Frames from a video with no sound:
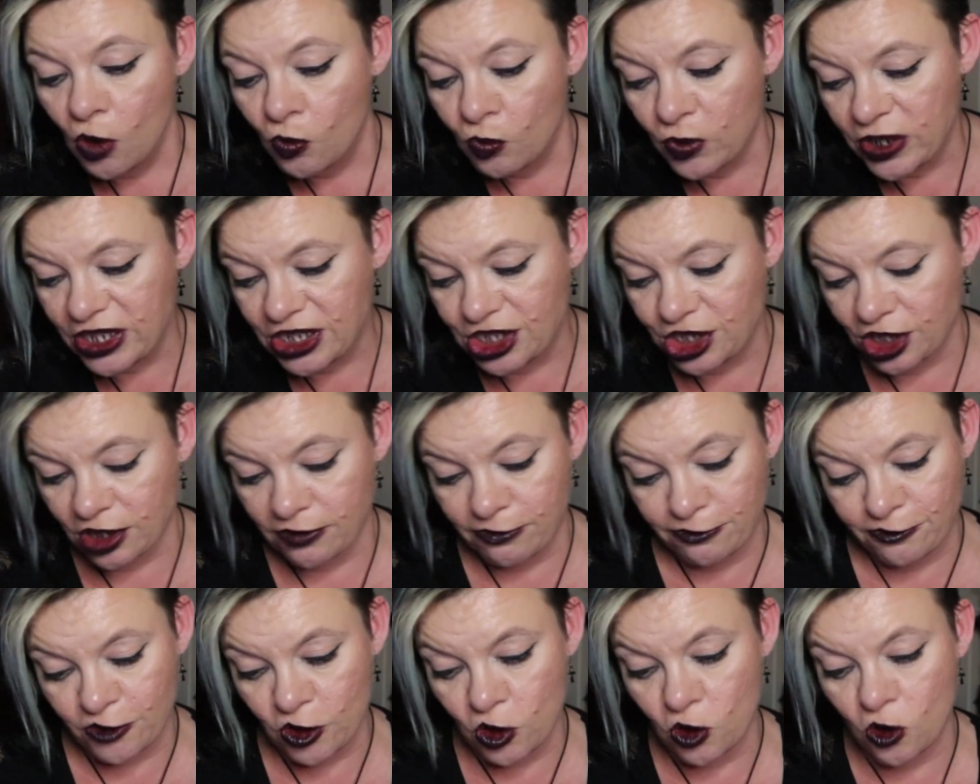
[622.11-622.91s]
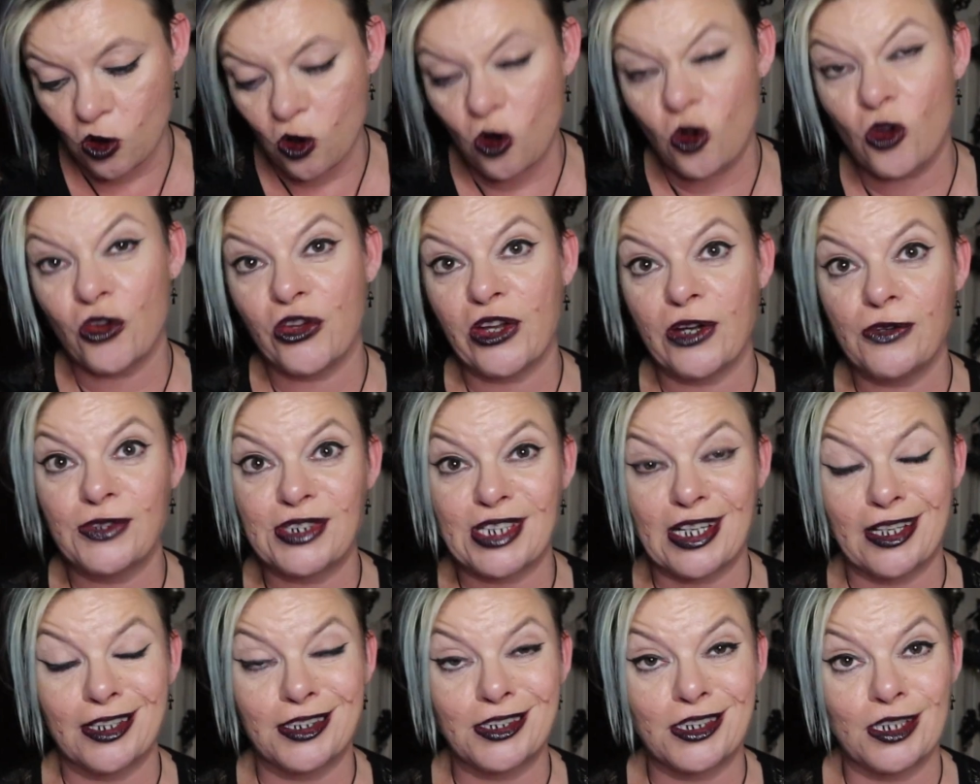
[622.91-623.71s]
which for all those
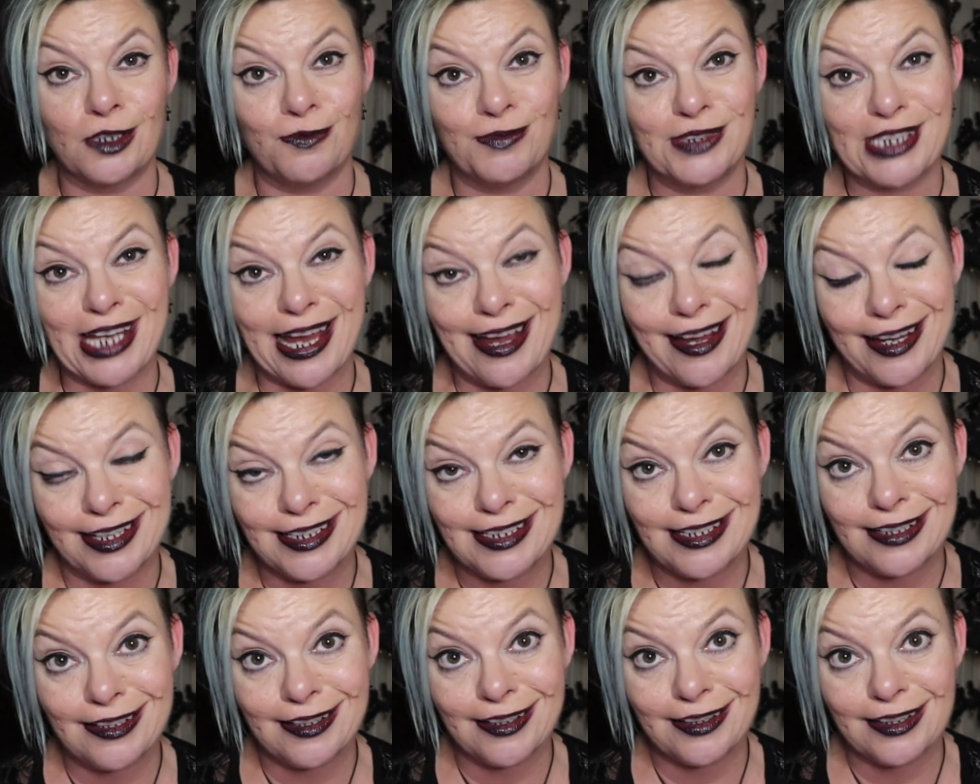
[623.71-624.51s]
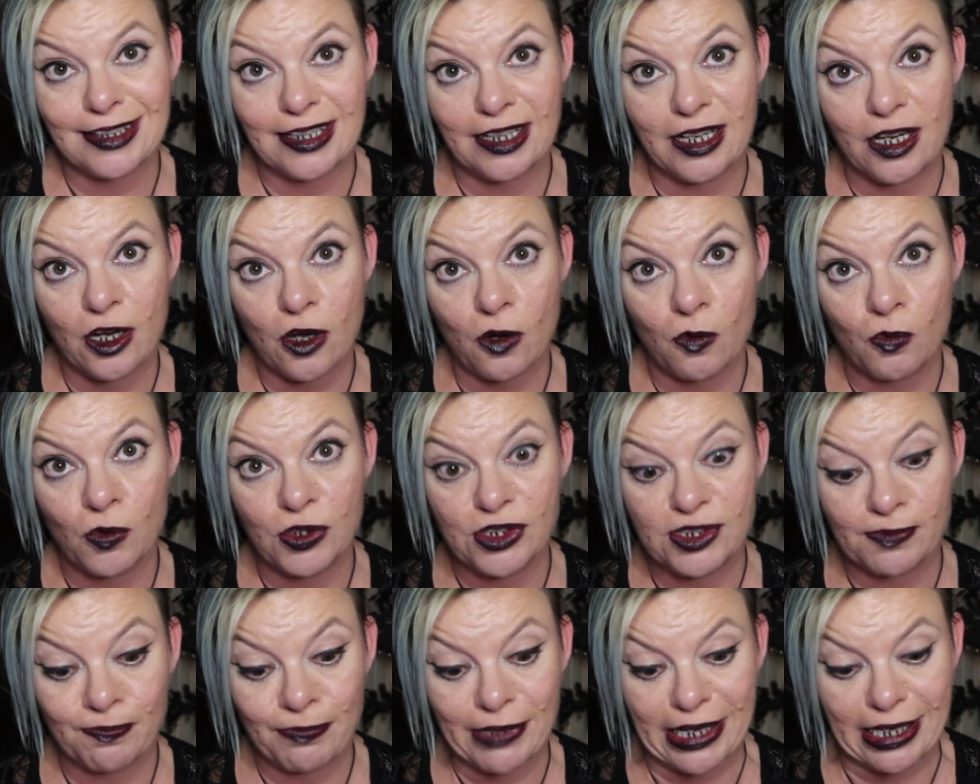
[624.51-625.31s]
items I didn't think
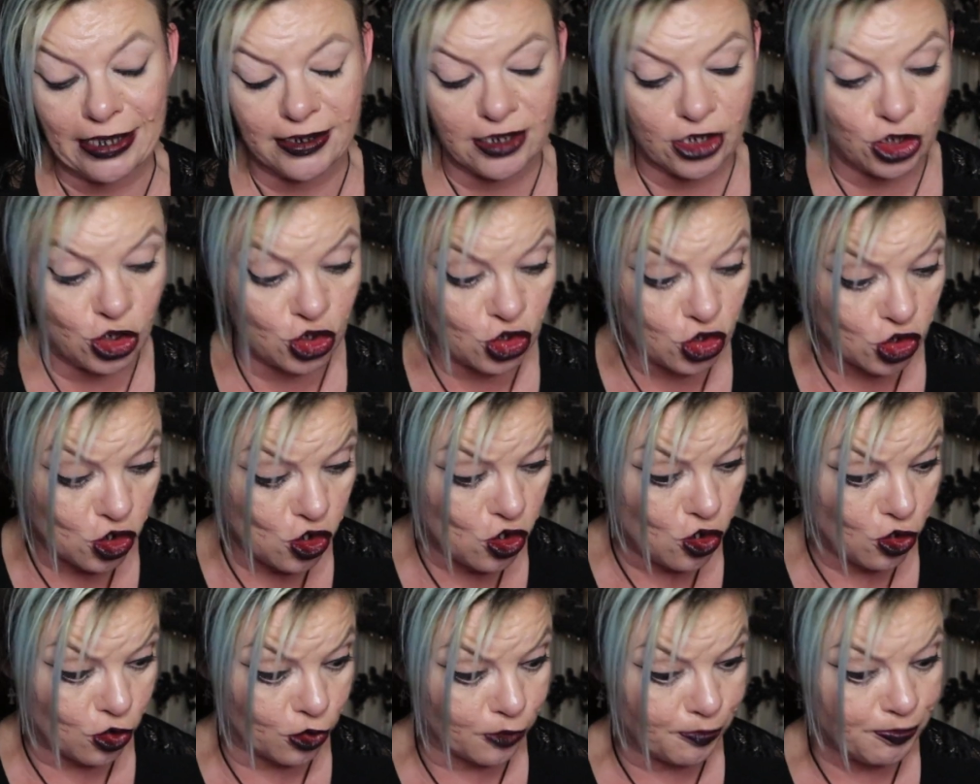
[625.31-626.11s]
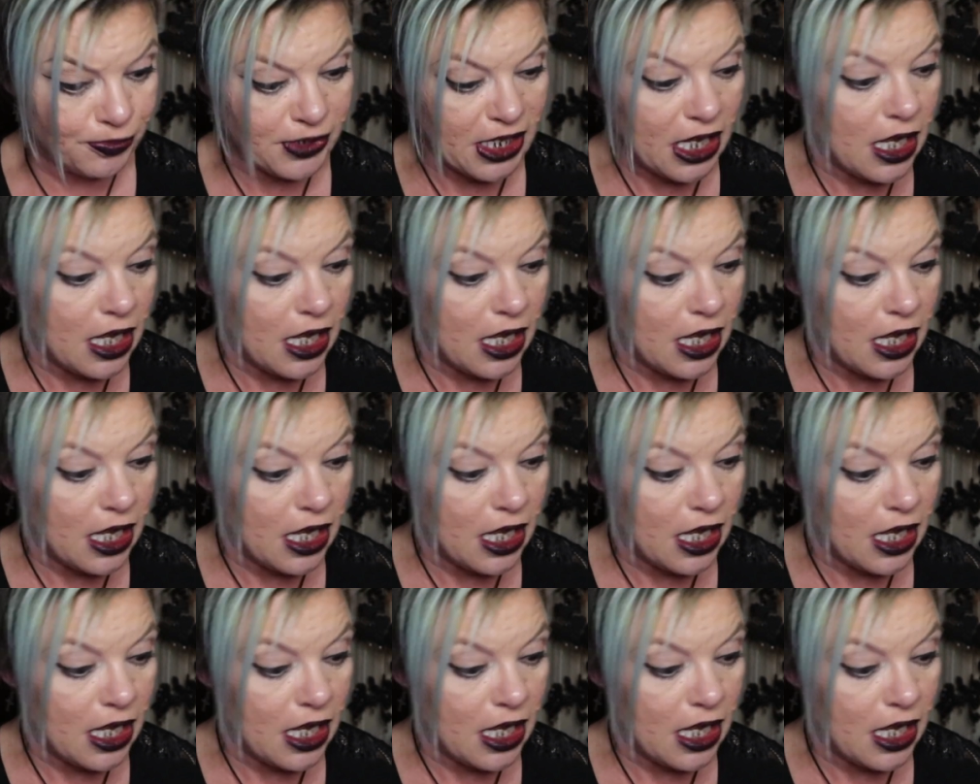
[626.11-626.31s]
was bad at all.